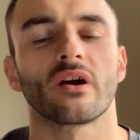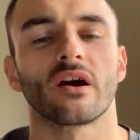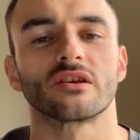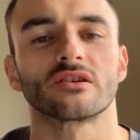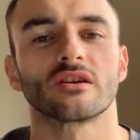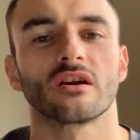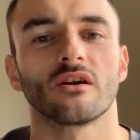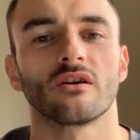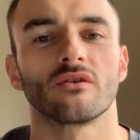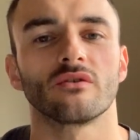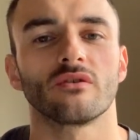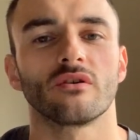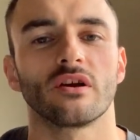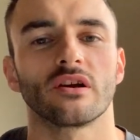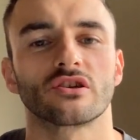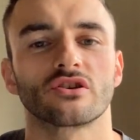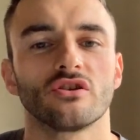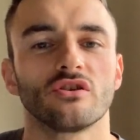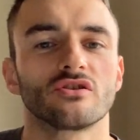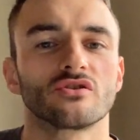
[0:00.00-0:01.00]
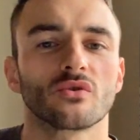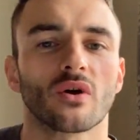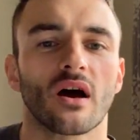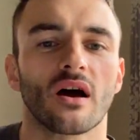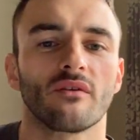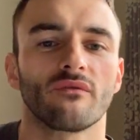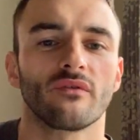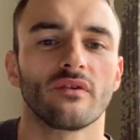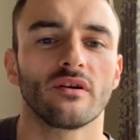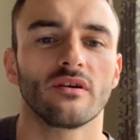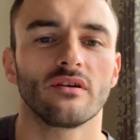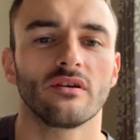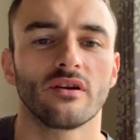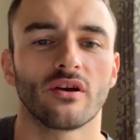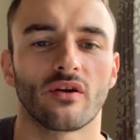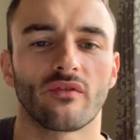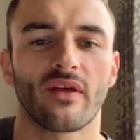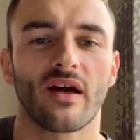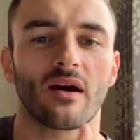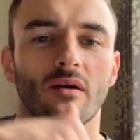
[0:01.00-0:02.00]
So it's good to have,
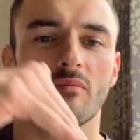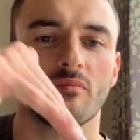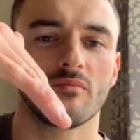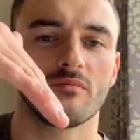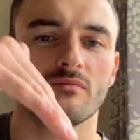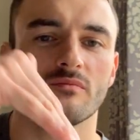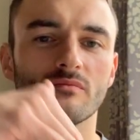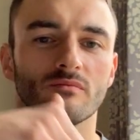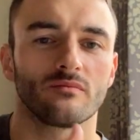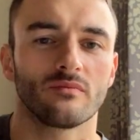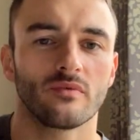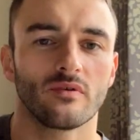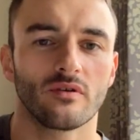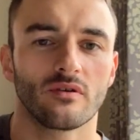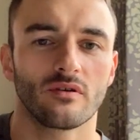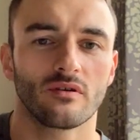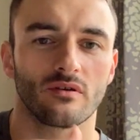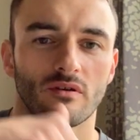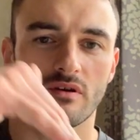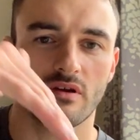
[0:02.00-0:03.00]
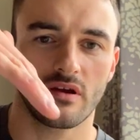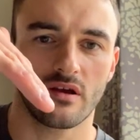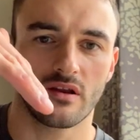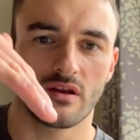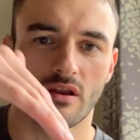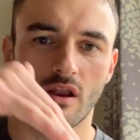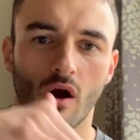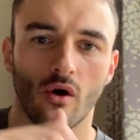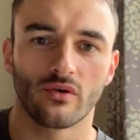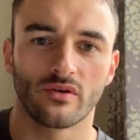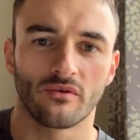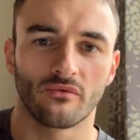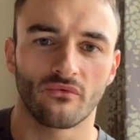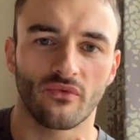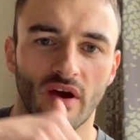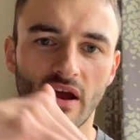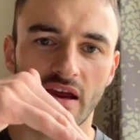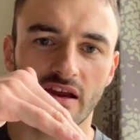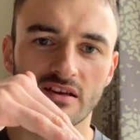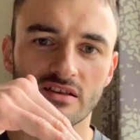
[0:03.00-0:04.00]
that loading
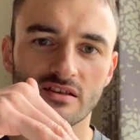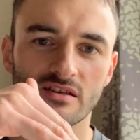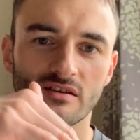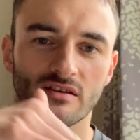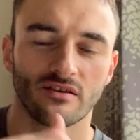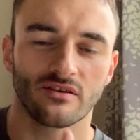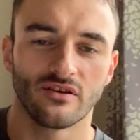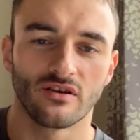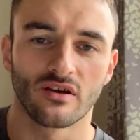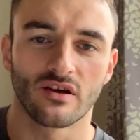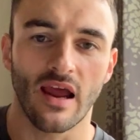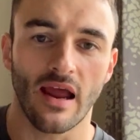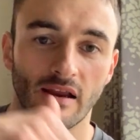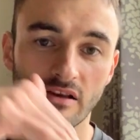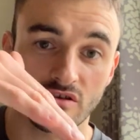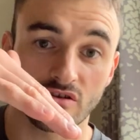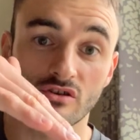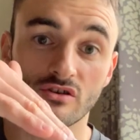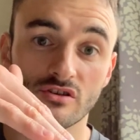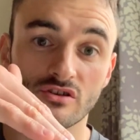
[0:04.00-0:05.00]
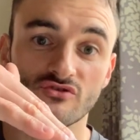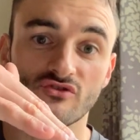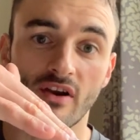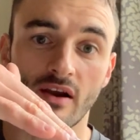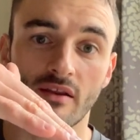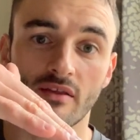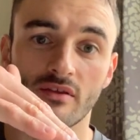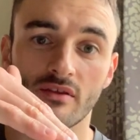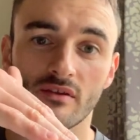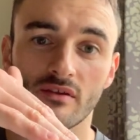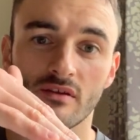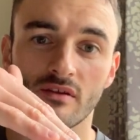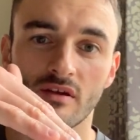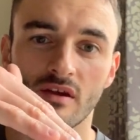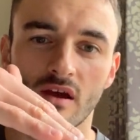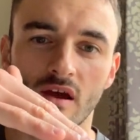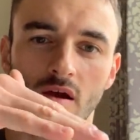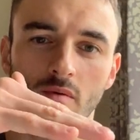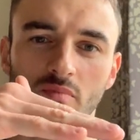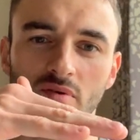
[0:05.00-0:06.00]
phase. You gain some good strength,
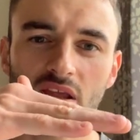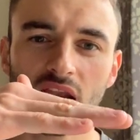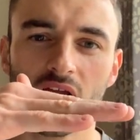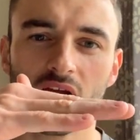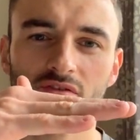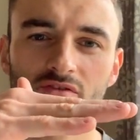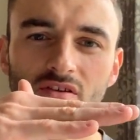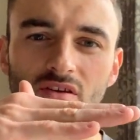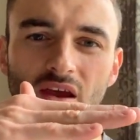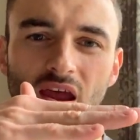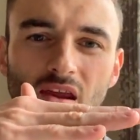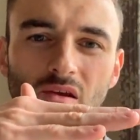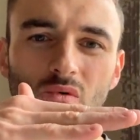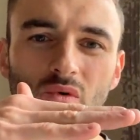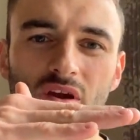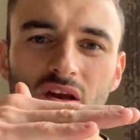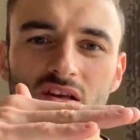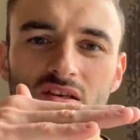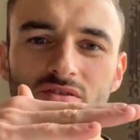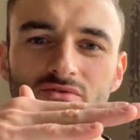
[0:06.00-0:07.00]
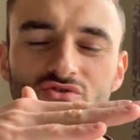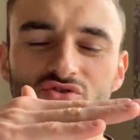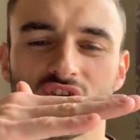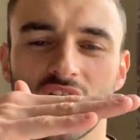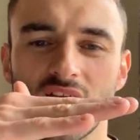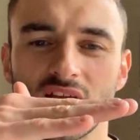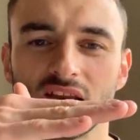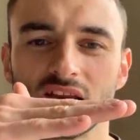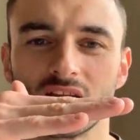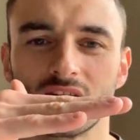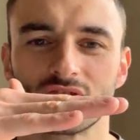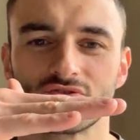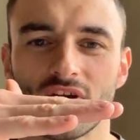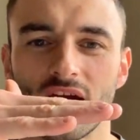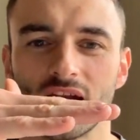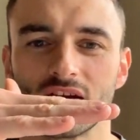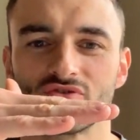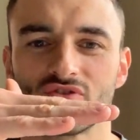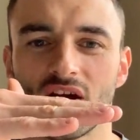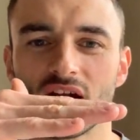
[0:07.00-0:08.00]
but then after 8 weeks of training and
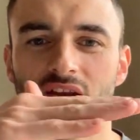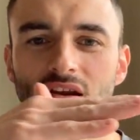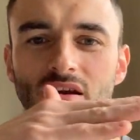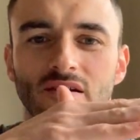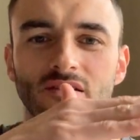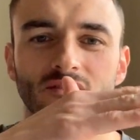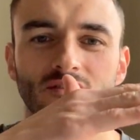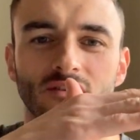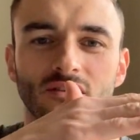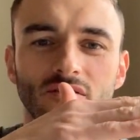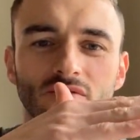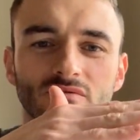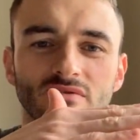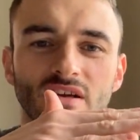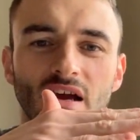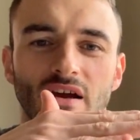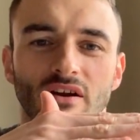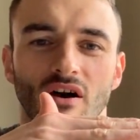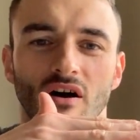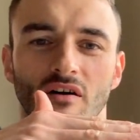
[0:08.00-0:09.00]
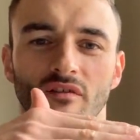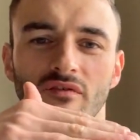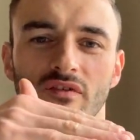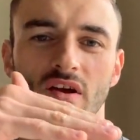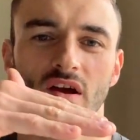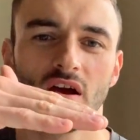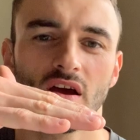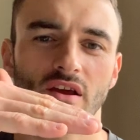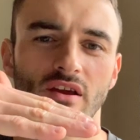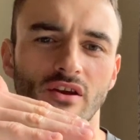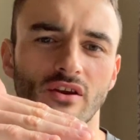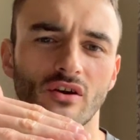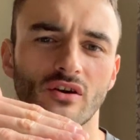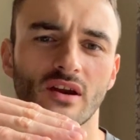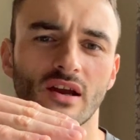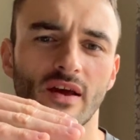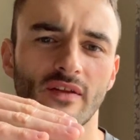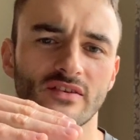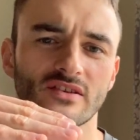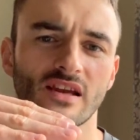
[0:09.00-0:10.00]
training, it'll die off. You're not
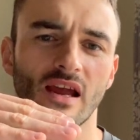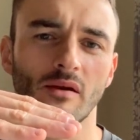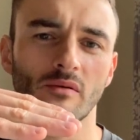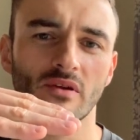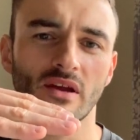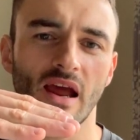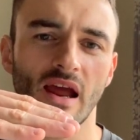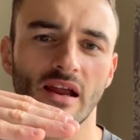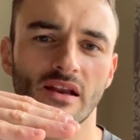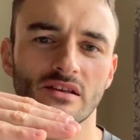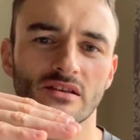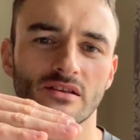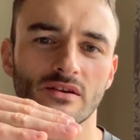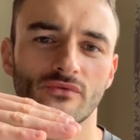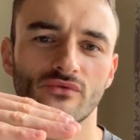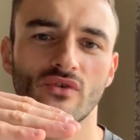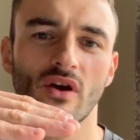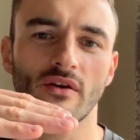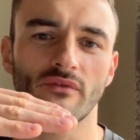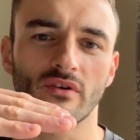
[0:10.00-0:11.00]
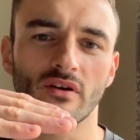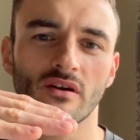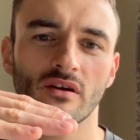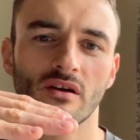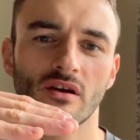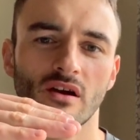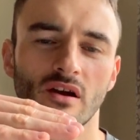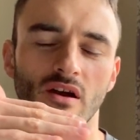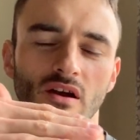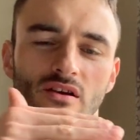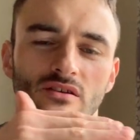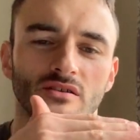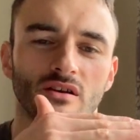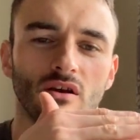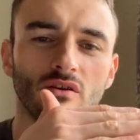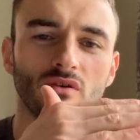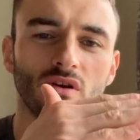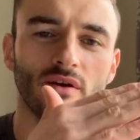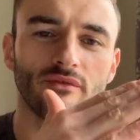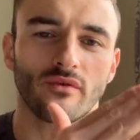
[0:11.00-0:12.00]
going to get the same gains forever. So
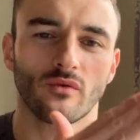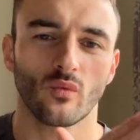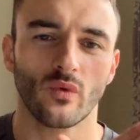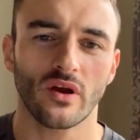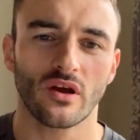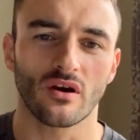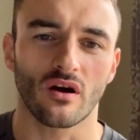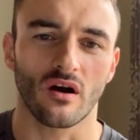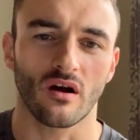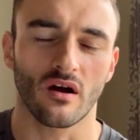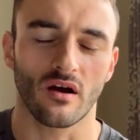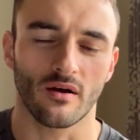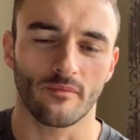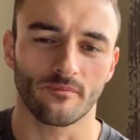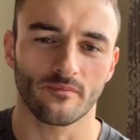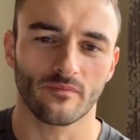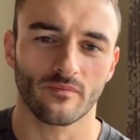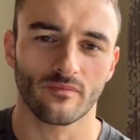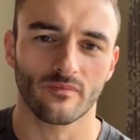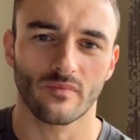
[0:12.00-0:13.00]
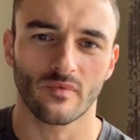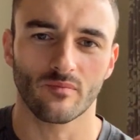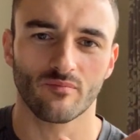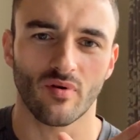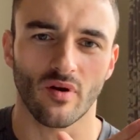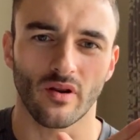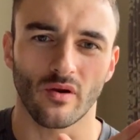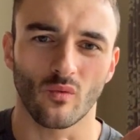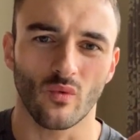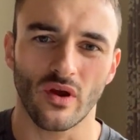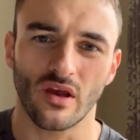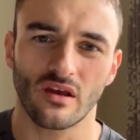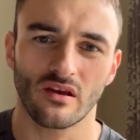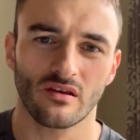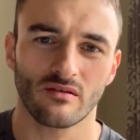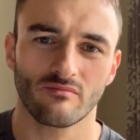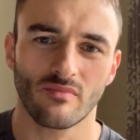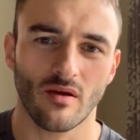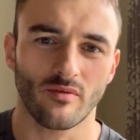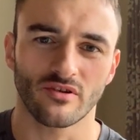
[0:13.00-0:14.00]
you have a week, probably a week,
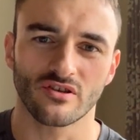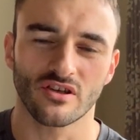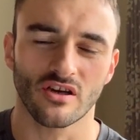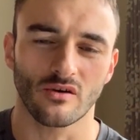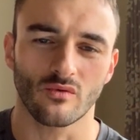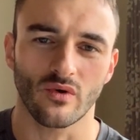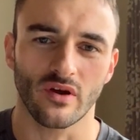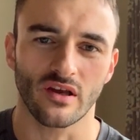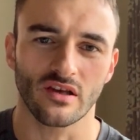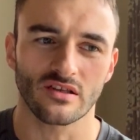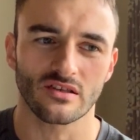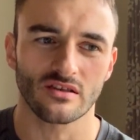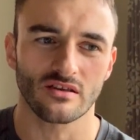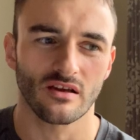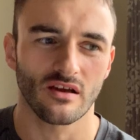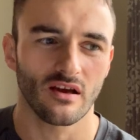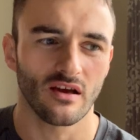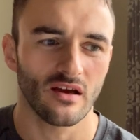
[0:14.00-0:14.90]
maybe 2 weeks.